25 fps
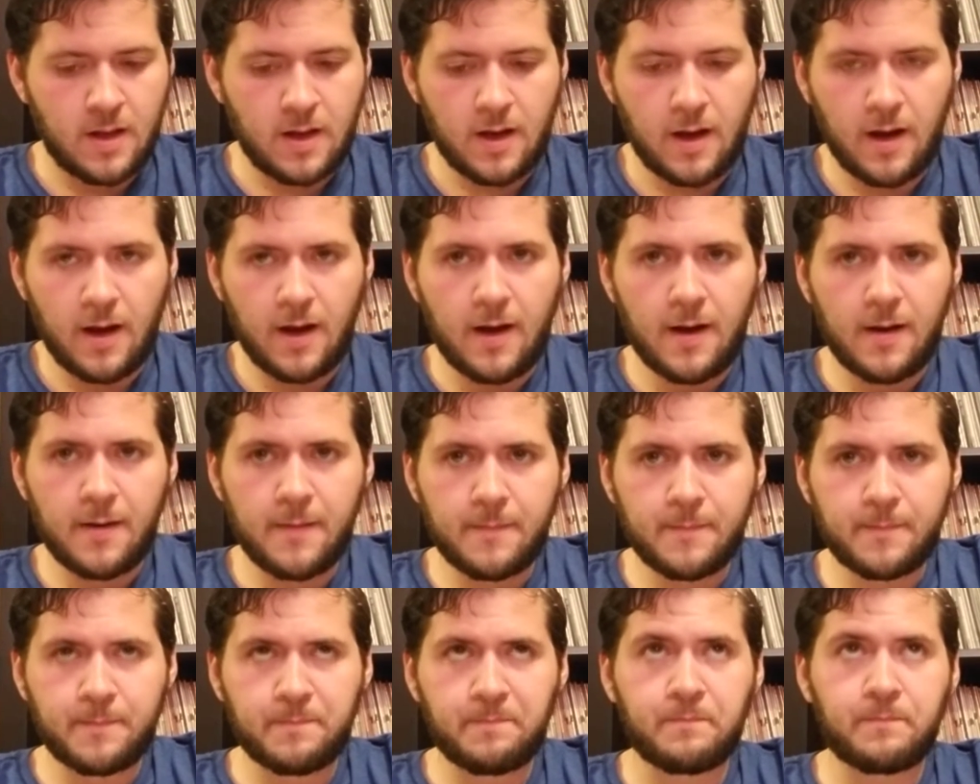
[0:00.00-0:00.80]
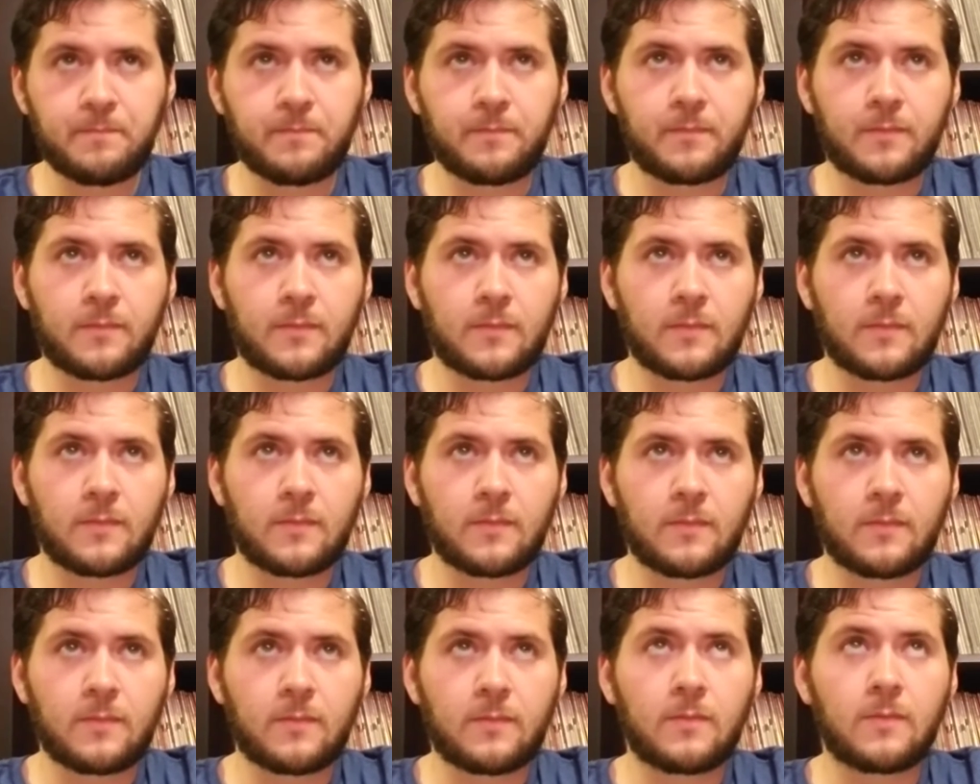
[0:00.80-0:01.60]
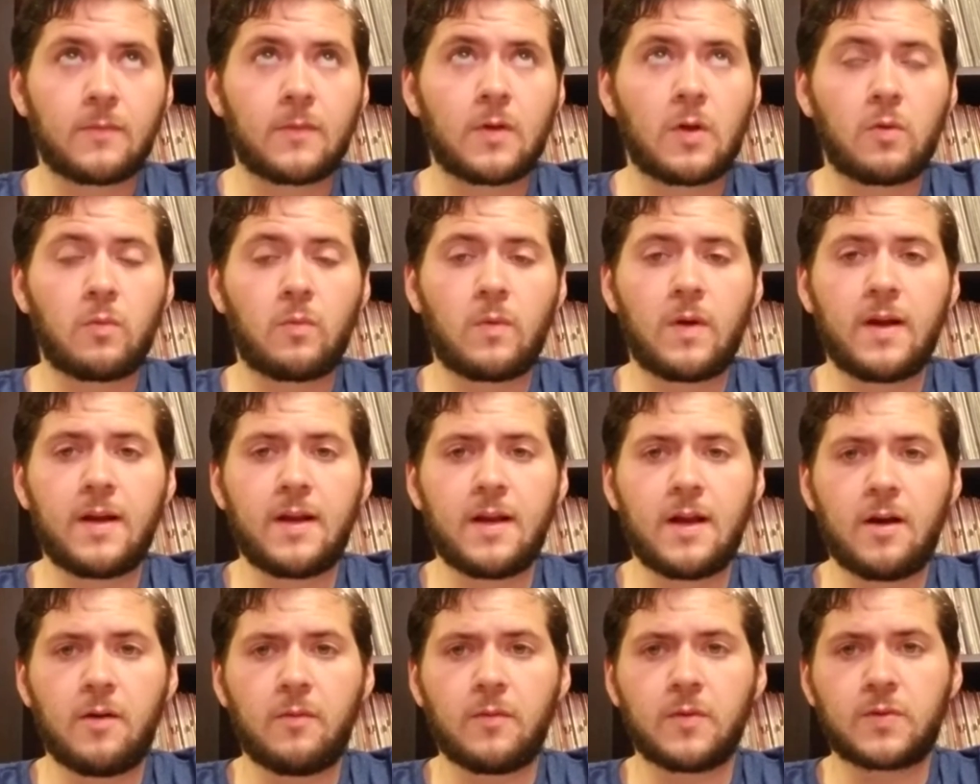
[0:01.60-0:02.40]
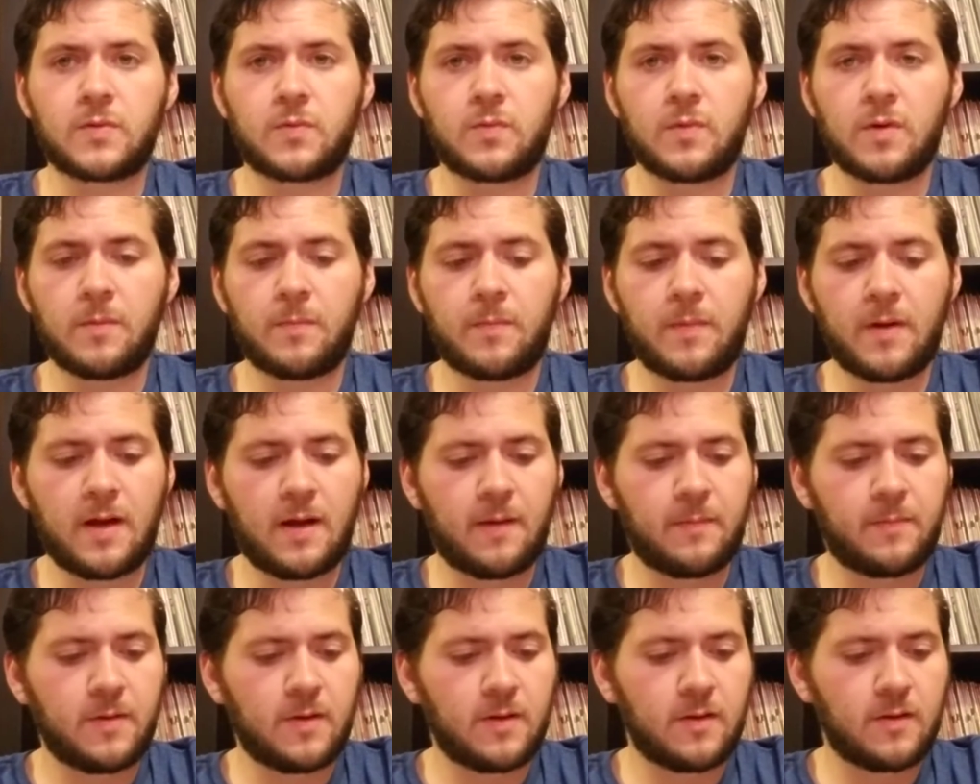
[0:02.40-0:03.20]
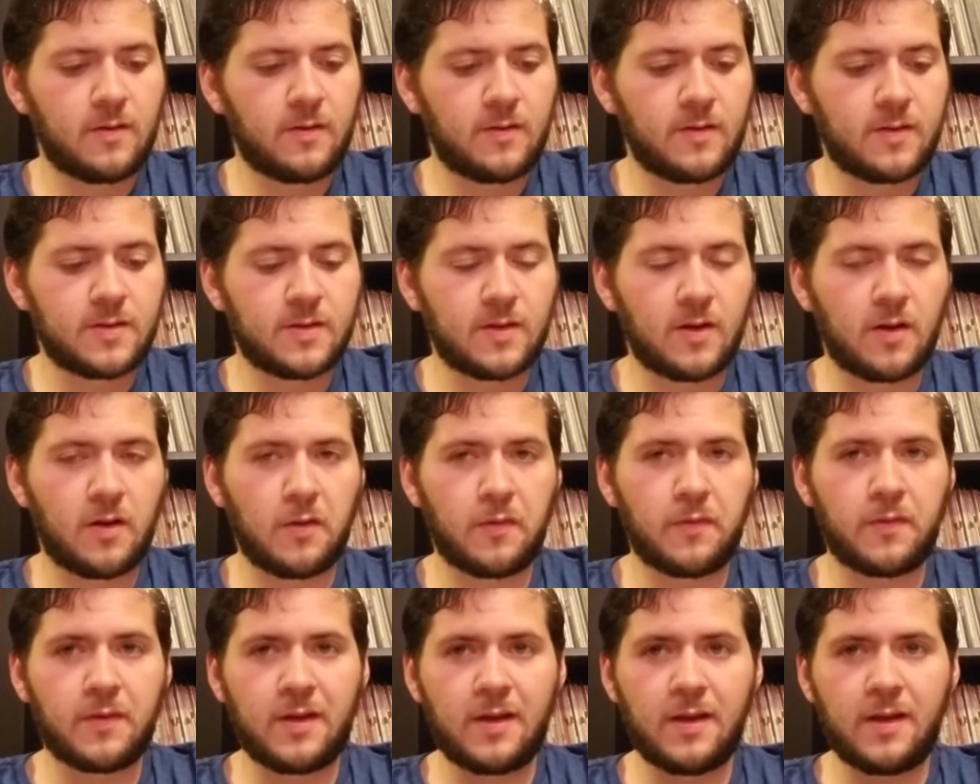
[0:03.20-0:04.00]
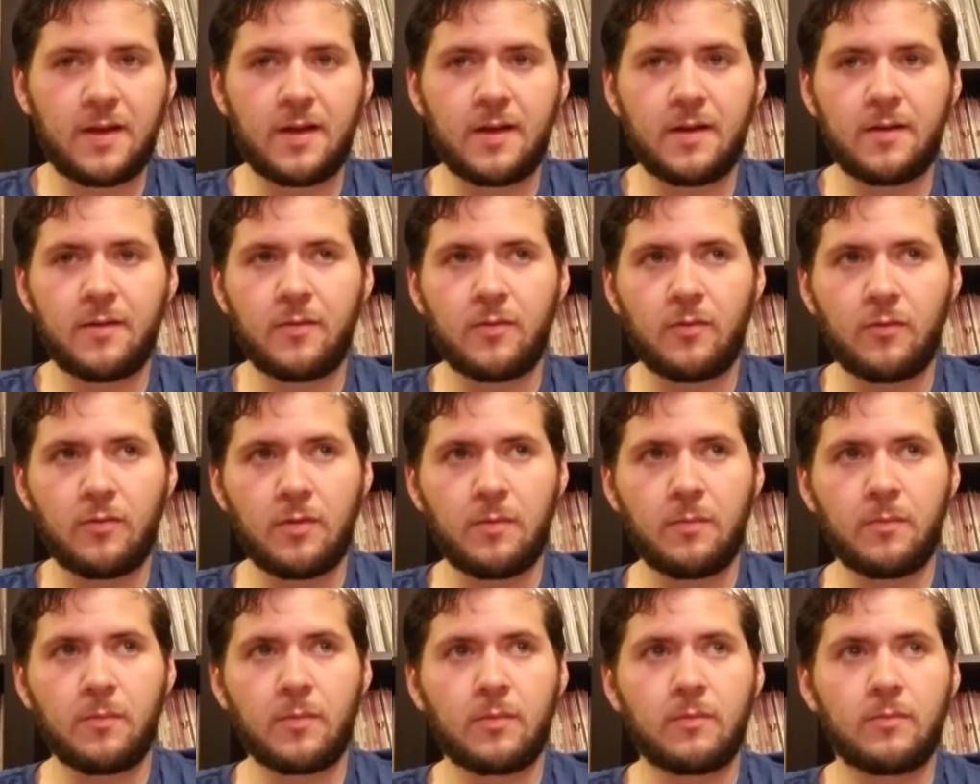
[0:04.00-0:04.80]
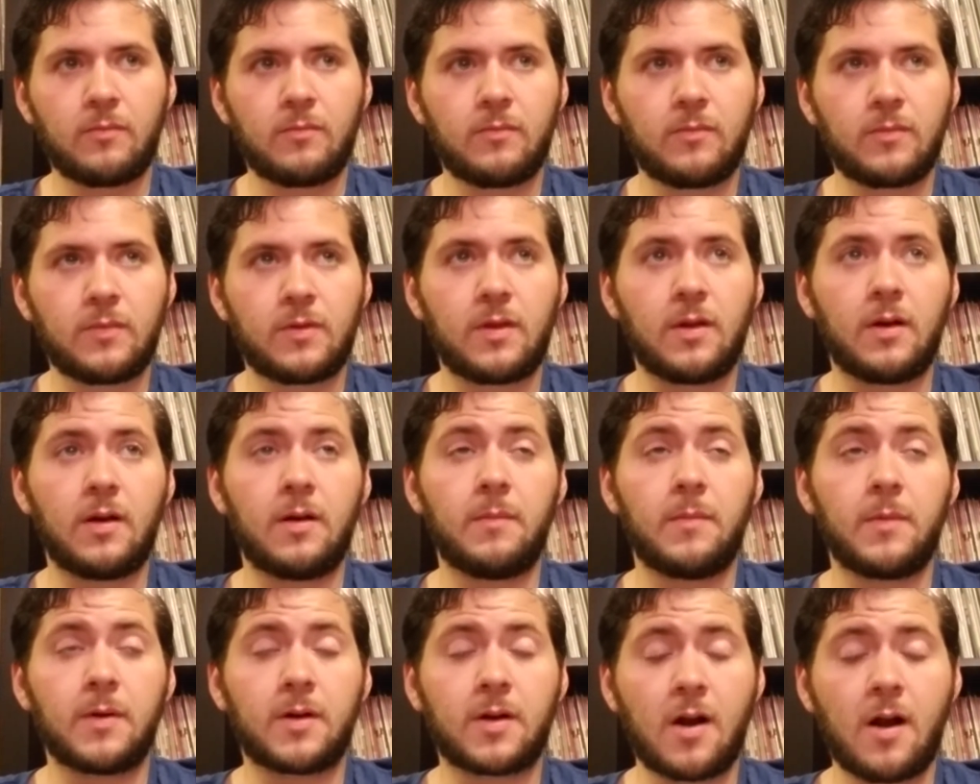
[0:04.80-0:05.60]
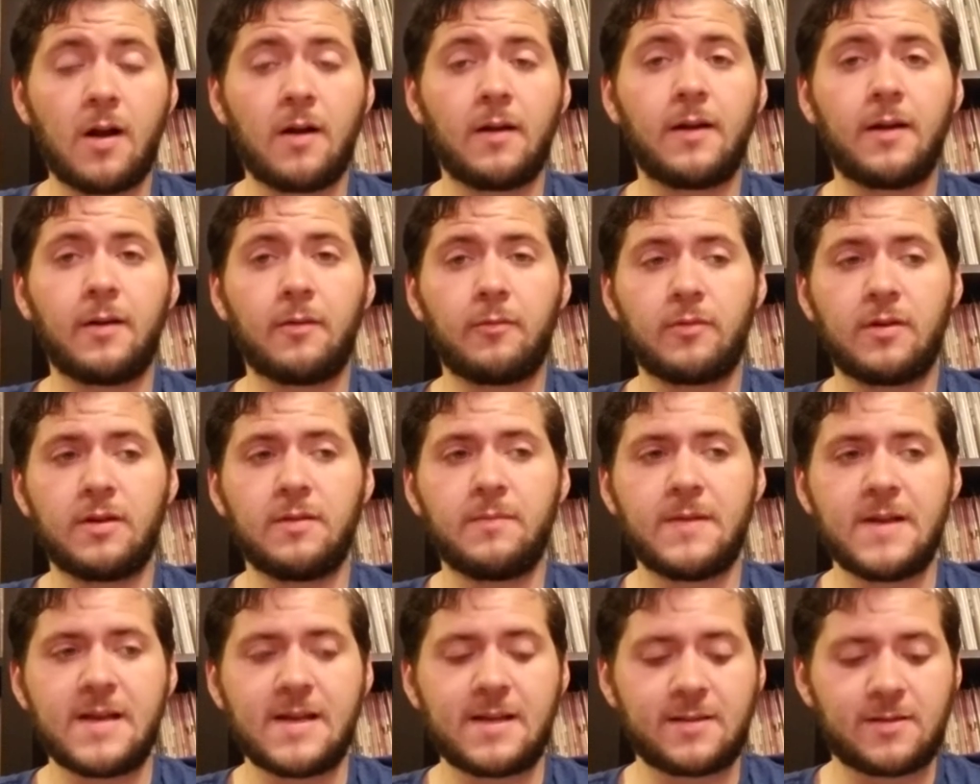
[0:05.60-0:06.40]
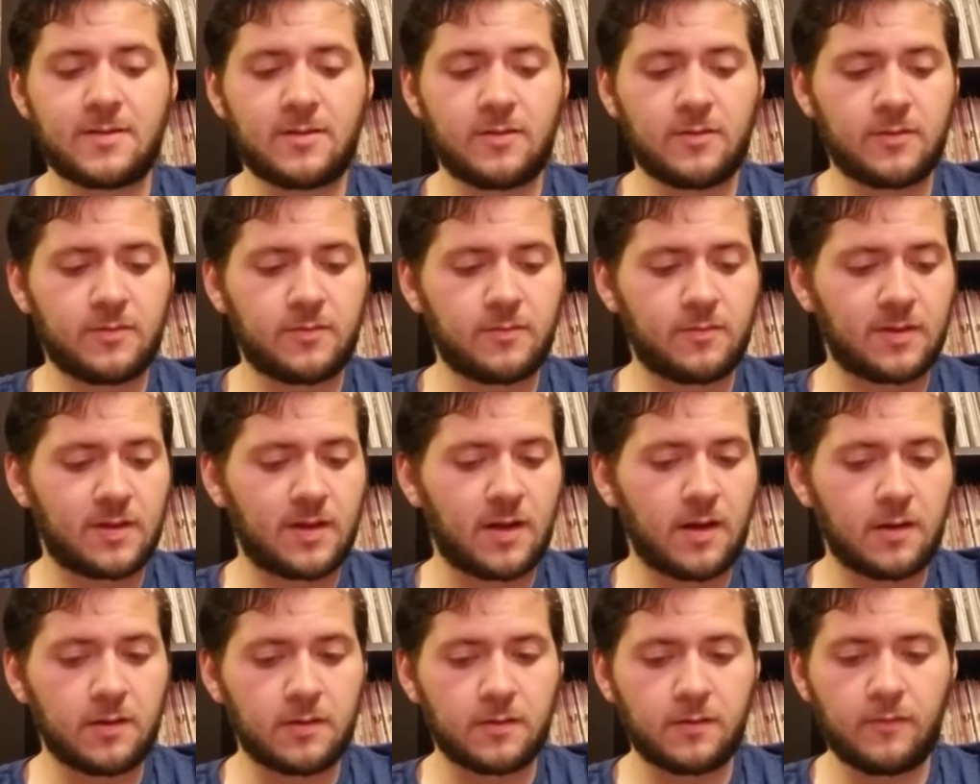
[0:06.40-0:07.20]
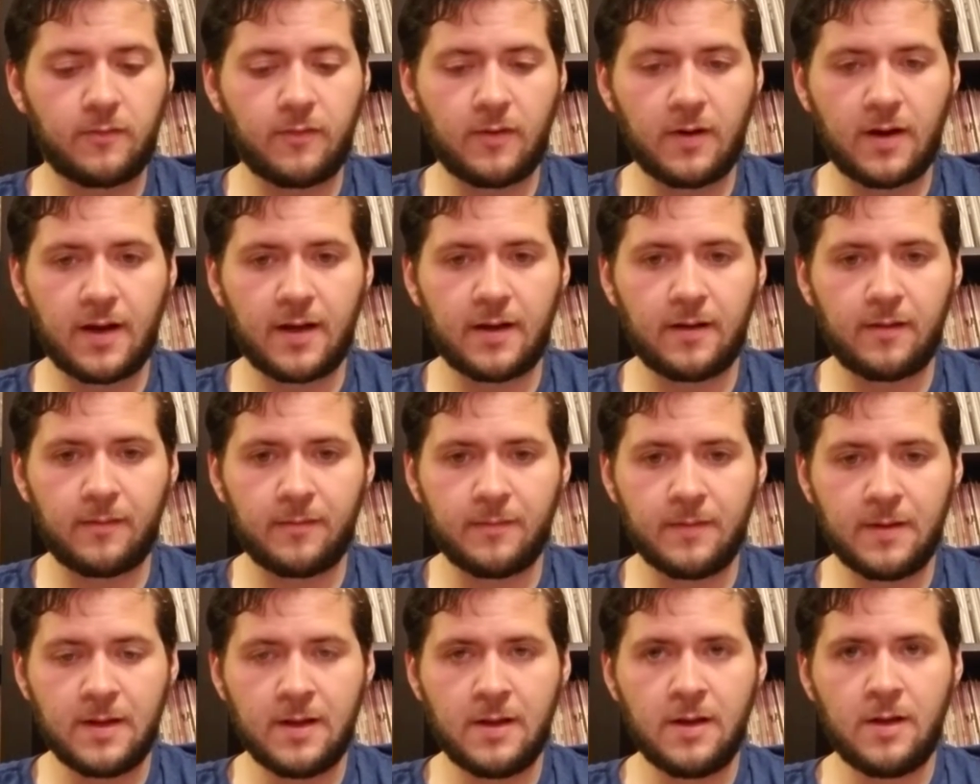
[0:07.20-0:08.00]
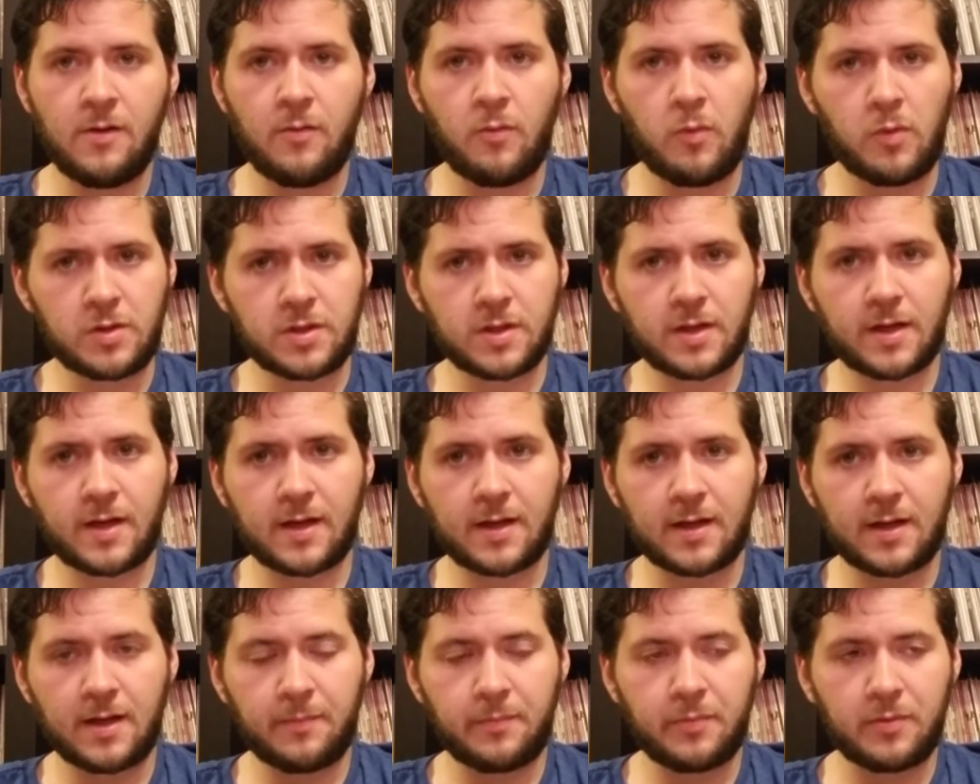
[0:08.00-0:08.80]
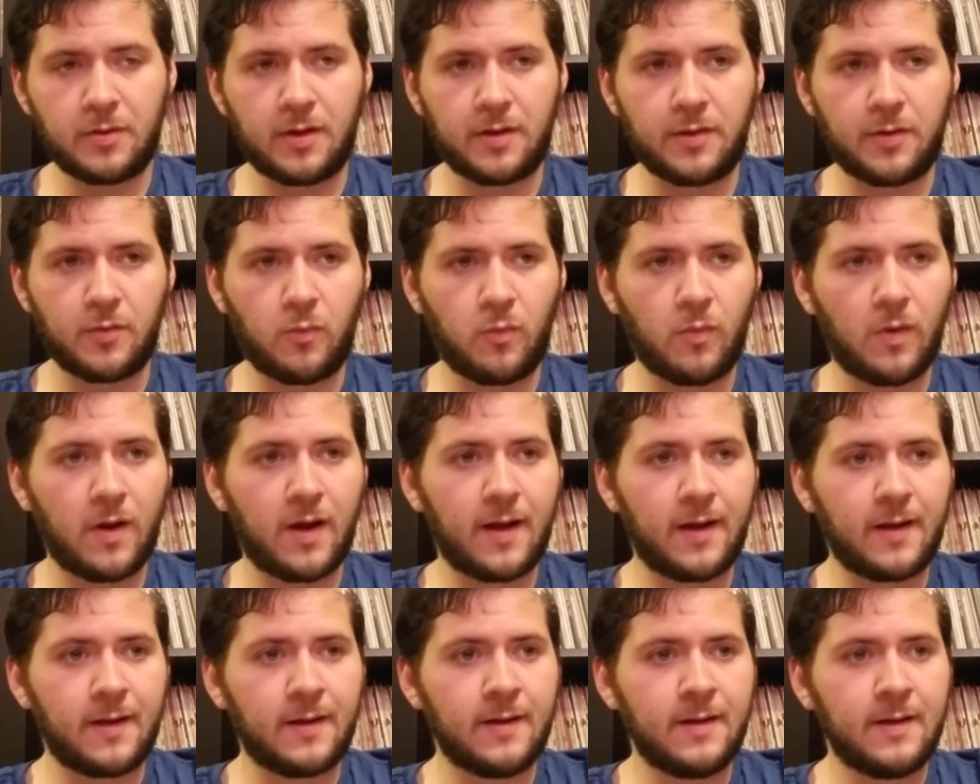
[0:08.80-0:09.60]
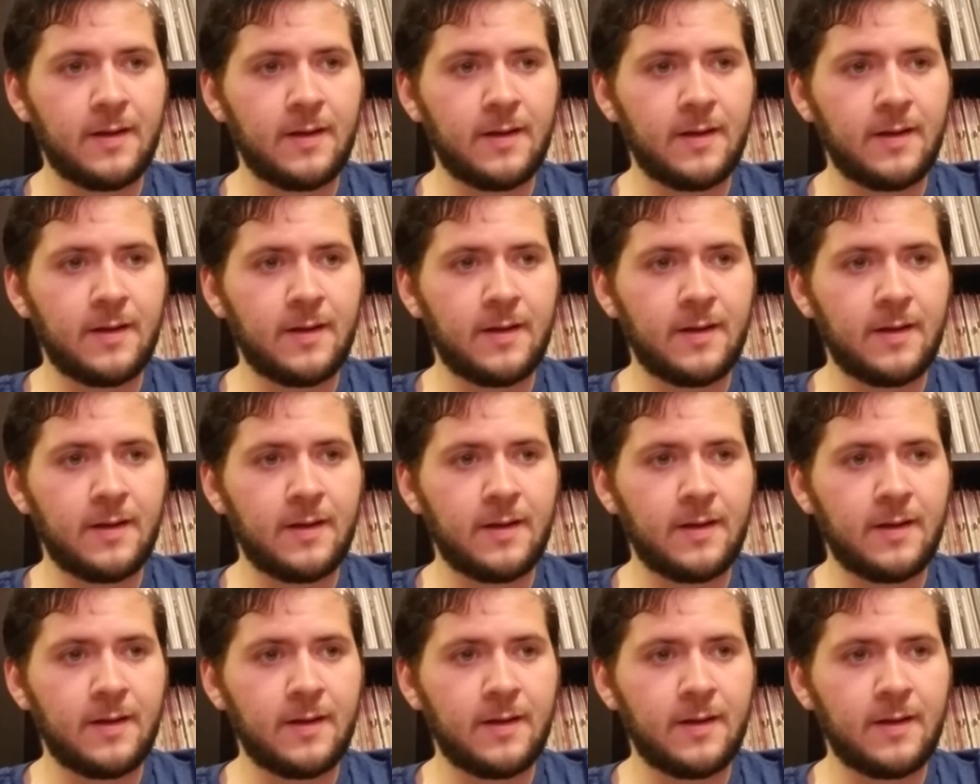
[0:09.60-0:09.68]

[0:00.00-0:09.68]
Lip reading: Um, right now what's real popular is all the McCartney remasters with colored vinyl, which I got a couple on the way.